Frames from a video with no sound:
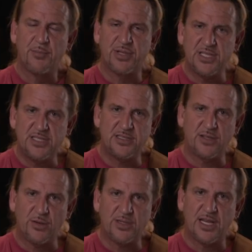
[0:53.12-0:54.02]
please
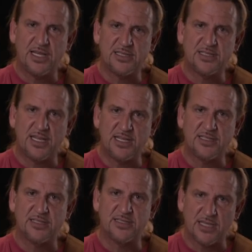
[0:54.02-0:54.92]
don't hesitate
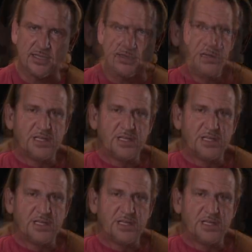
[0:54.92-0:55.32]
to send it.